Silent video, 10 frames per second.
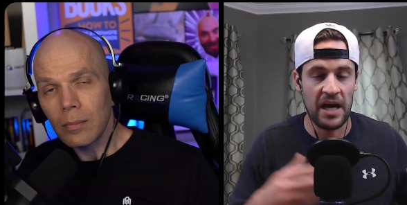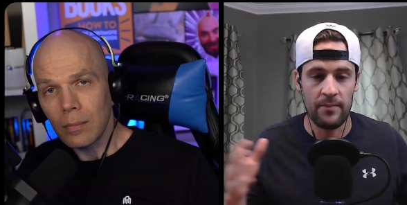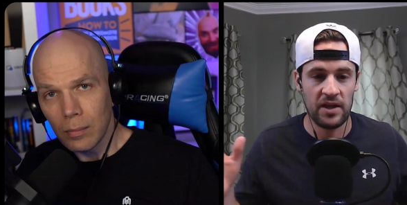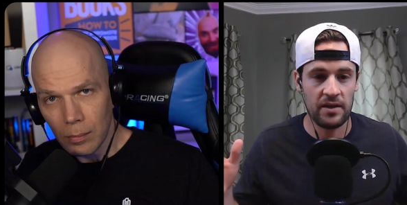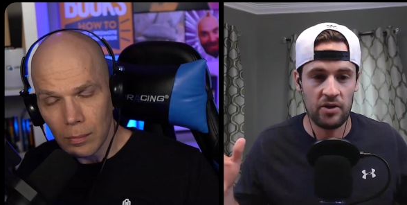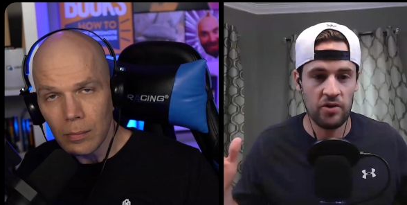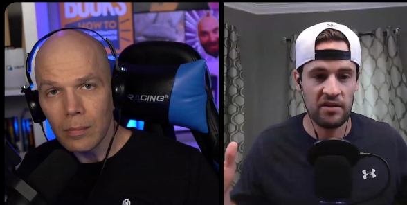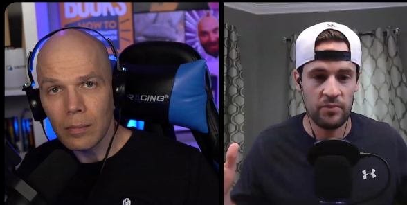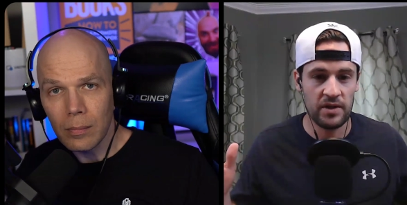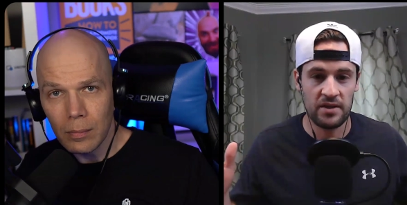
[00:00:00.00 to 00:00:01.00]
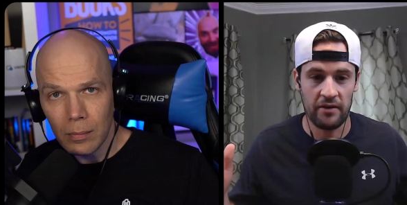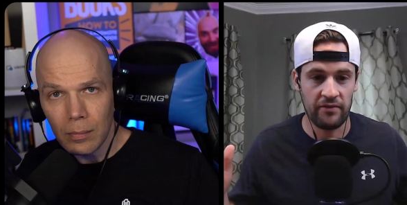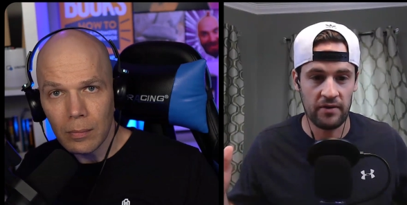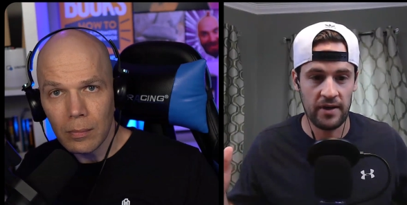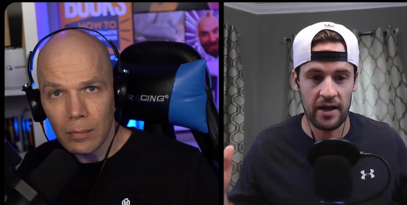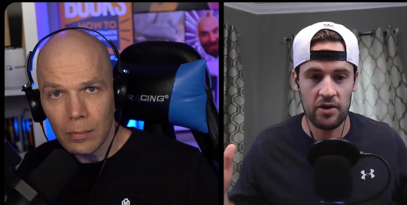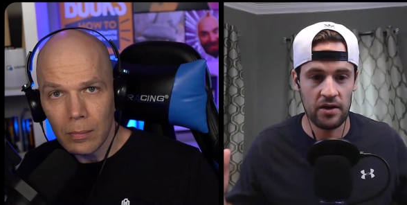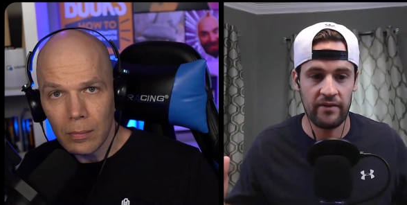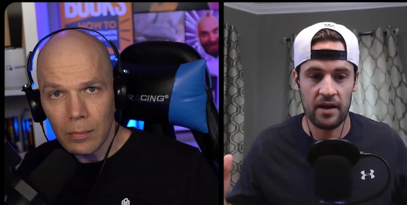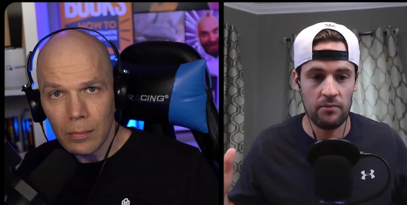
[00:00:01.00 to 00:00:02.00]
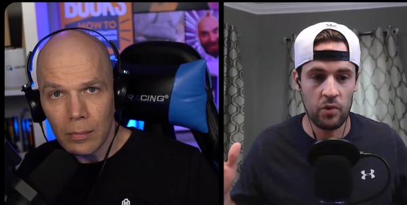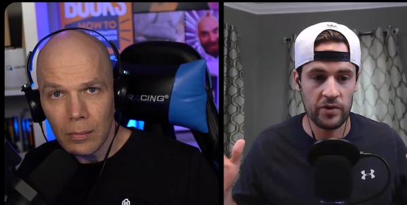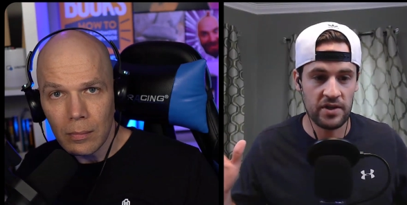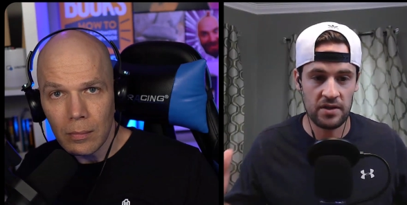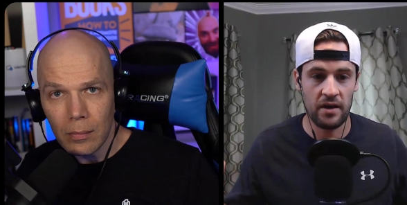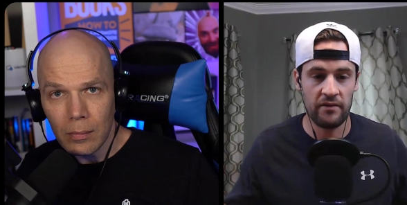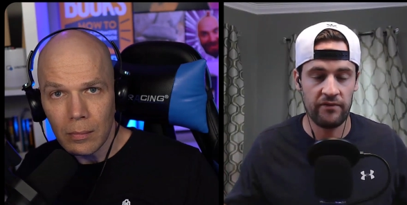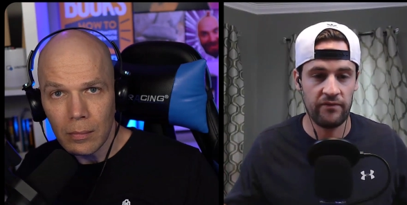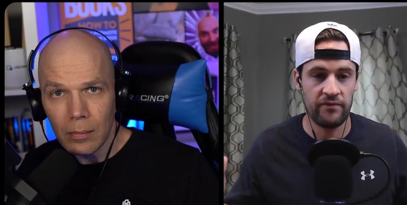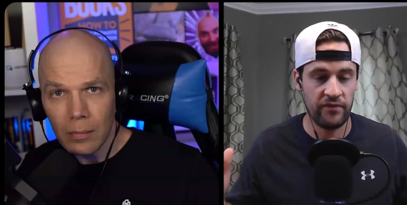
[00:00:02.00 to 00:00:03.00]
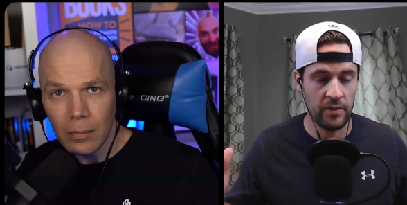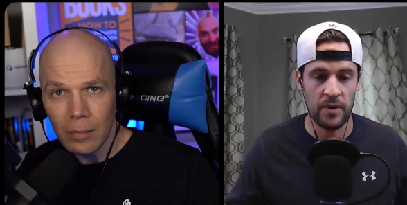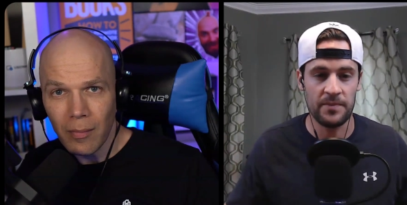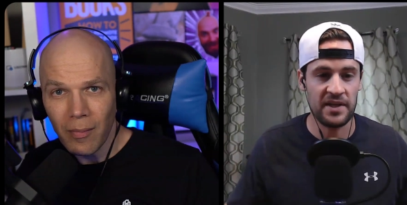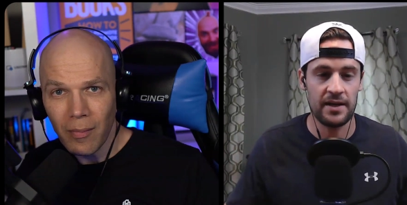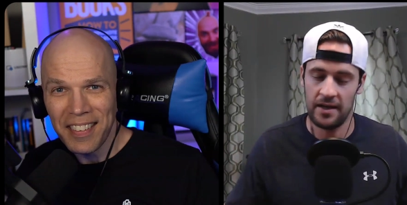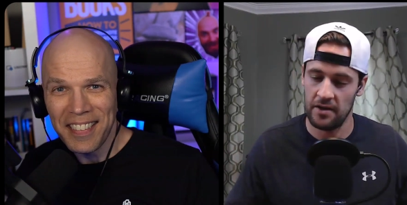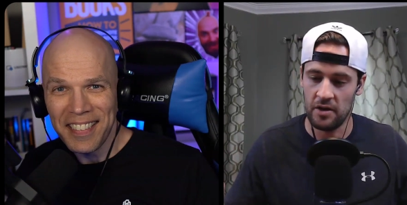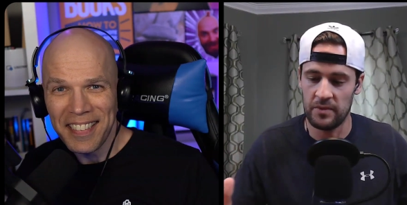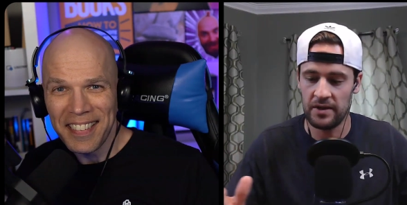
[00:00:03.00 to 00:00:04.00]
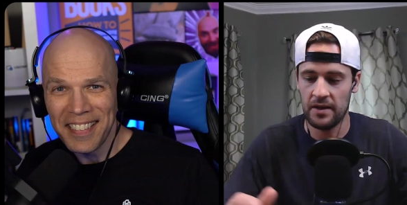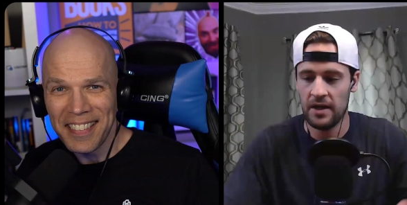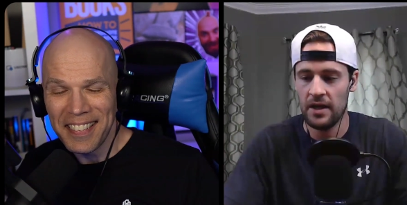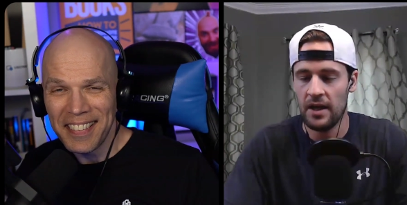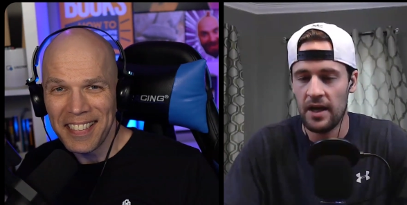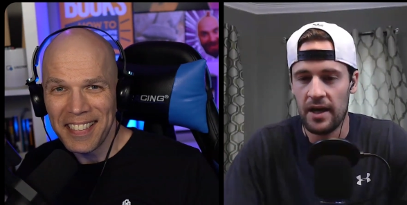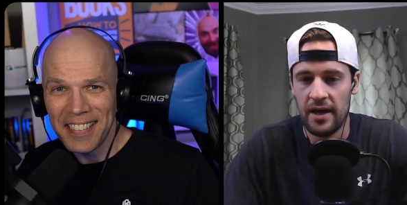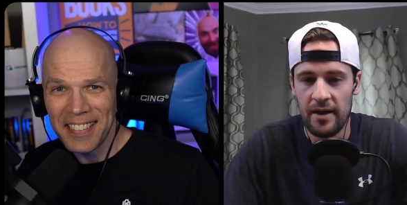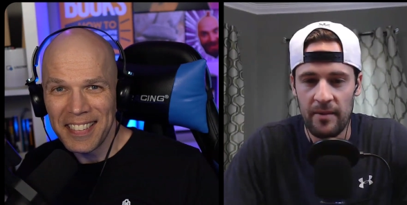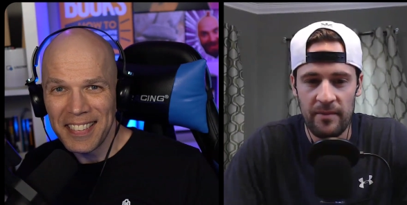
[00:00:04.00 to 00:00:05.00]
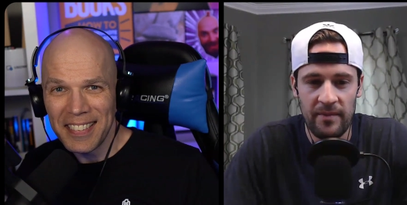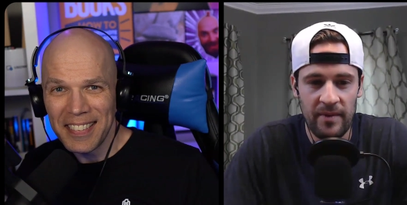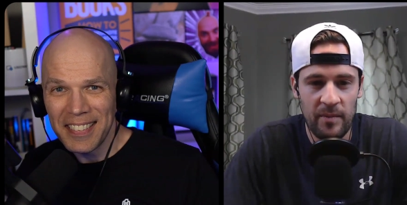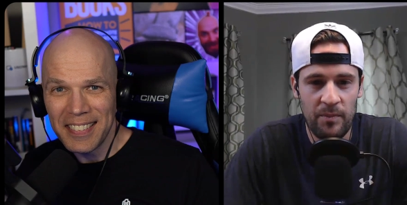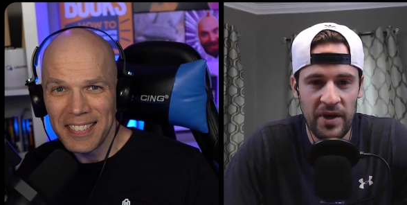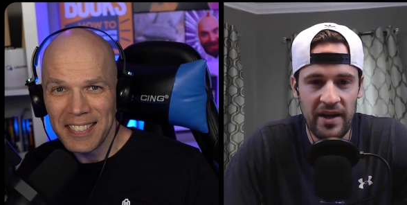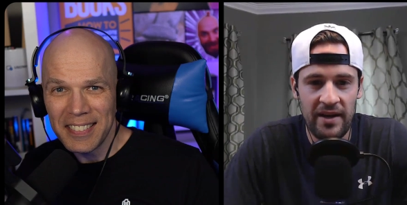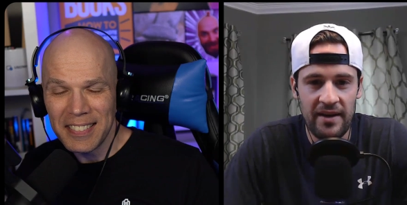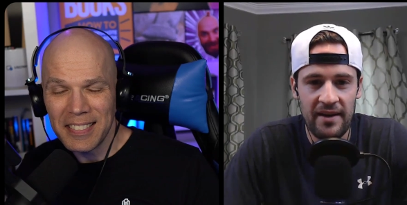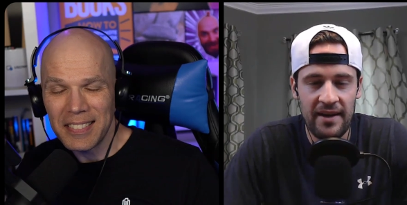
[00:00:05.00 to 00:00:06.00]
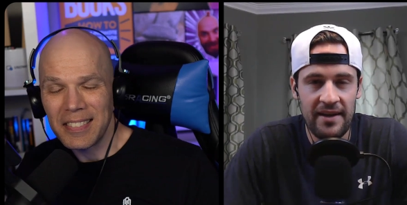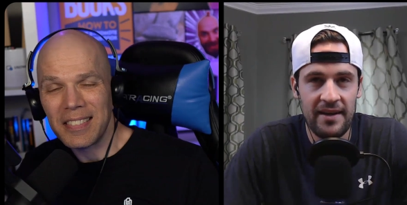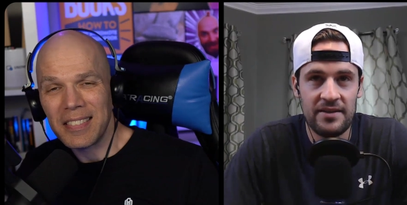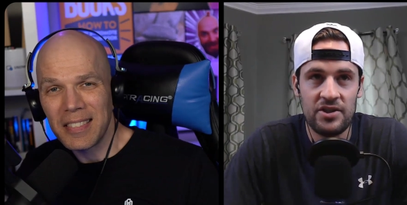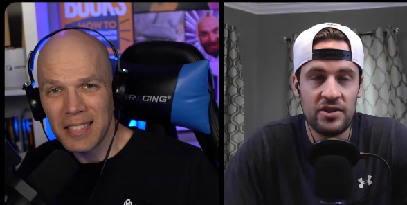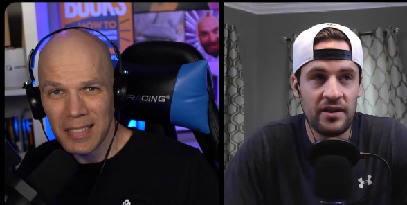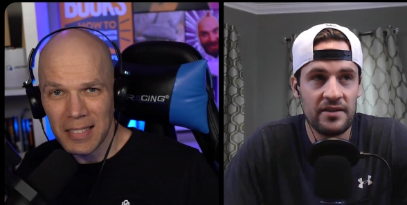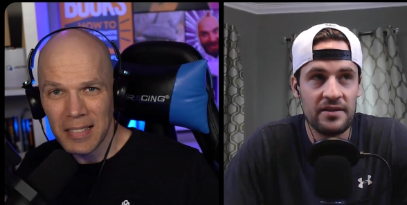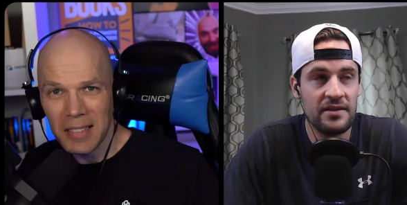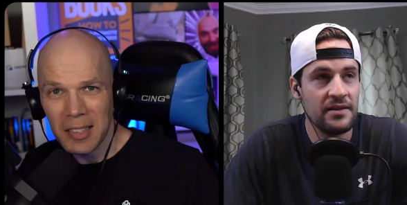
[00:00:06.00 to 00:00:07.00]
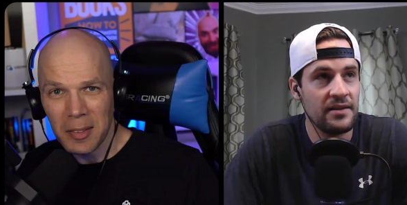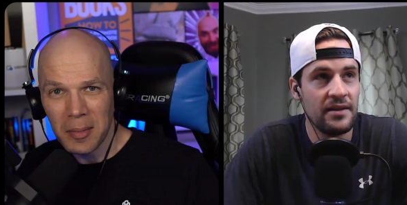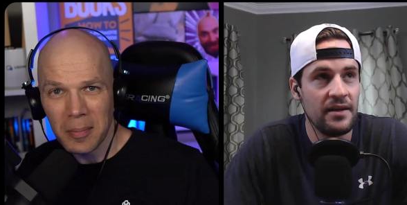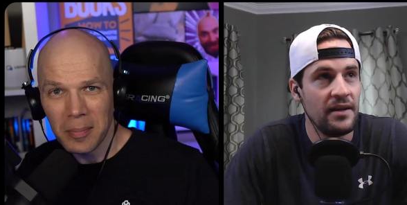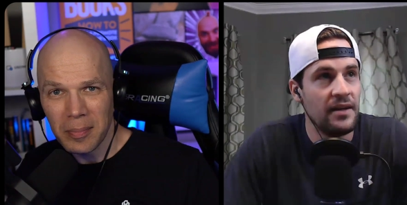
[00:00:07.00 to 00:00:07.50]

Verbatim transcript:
Speaker 1: I mean, it couldn't have been tougher, and I couldn't have had more stuff flip upside down on me. But it's just...